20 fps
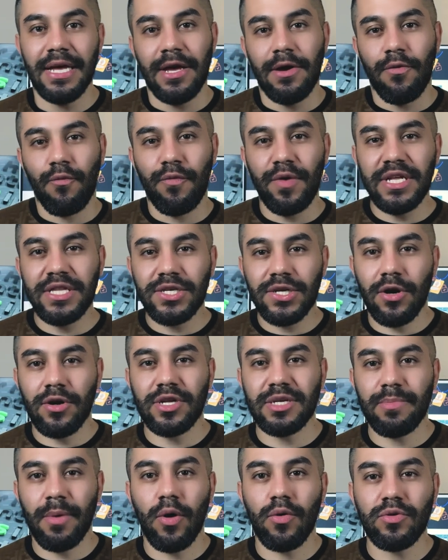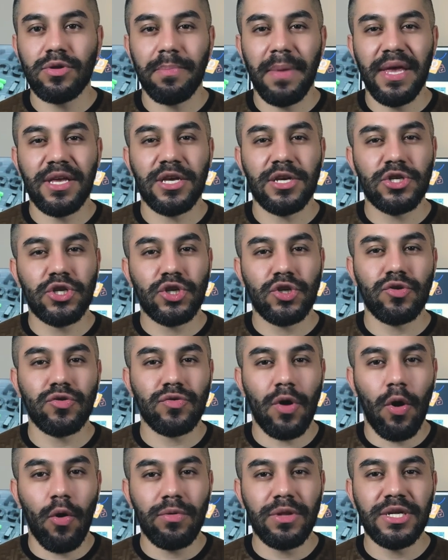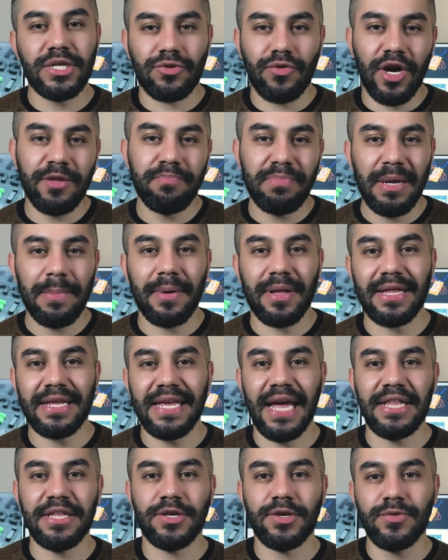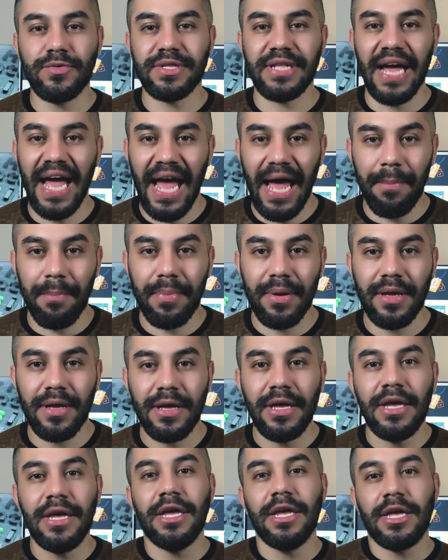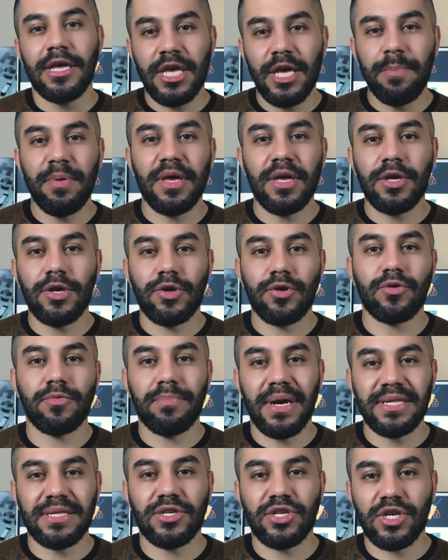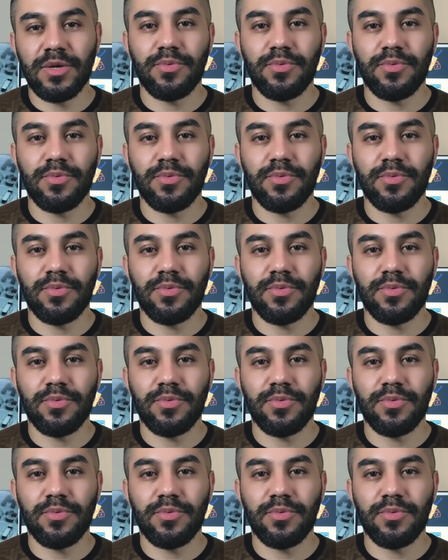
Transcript: We talked about making sure only the right people can use the app, keeping your messaging